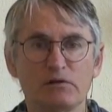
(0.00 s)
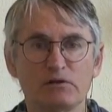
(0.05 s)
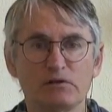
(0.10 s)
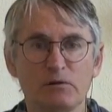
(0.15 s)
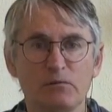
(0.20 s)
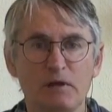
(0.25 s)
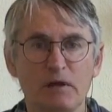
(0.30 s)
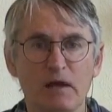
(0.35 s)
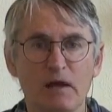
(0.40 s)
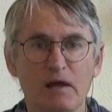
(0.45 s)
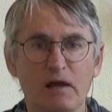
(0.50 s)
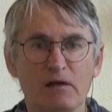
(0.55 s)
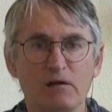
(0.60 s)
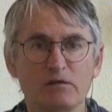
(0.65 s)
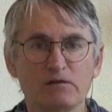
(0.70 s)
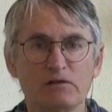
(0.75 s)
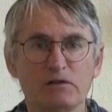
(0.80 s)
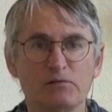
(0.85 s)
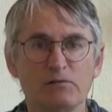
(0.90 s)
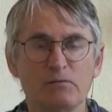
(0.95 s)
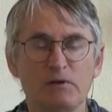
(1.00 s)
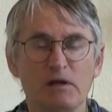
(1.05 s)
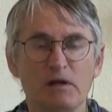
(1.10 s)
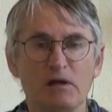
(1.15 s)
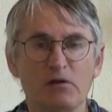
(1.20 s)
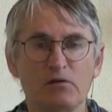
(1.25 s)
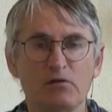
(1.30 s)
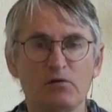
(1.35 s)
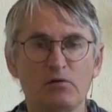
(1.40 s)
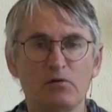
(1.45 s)
that something else is
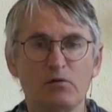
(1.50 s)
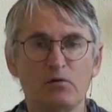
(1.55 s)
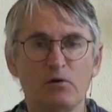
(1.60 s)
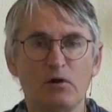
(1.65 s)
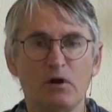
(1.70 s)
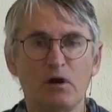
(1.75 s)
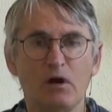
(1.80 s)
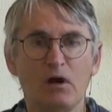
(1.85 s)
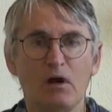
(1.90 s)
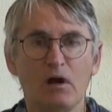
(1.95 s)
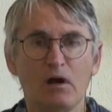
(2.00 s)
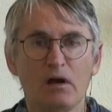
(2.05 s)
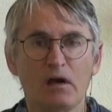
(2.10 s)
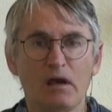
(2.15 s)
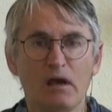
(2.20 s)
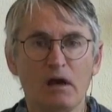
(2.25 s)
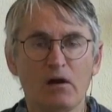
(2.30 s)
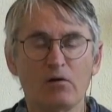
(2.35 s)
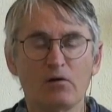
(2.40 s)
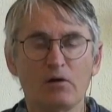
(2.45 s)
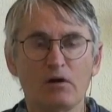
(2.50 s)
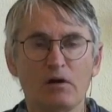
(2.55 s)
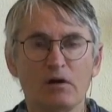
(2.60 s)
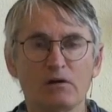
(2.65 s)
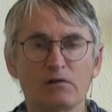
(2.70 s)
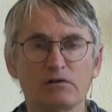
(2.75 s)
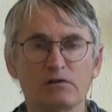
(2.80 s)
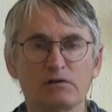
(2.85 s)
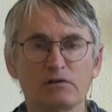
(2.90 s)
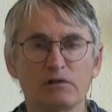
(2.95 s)
beginning to carry
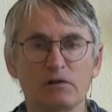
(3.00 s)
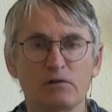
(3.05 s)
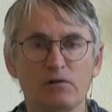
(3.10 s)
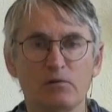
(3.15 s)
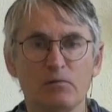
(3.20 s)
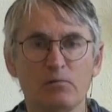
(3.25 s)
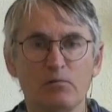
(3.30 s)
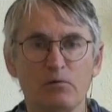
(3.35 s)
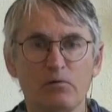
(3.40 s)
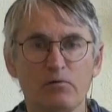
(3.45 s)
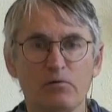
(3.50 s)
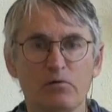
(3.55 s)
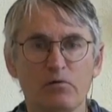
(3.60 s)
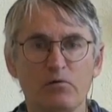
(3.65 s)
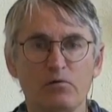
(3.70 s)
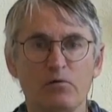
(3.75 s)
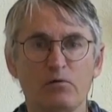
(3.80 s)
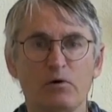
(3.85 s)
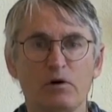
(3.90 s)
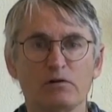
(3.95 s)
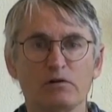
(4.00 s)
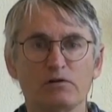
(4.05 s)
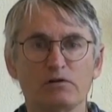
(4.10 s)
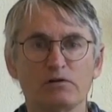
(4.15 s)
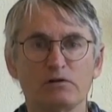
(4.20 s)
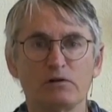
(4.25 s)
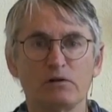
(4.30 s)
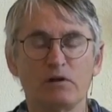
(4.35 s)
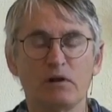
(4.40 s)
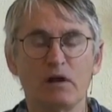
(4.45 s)
us and to move through
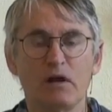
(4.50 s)
us.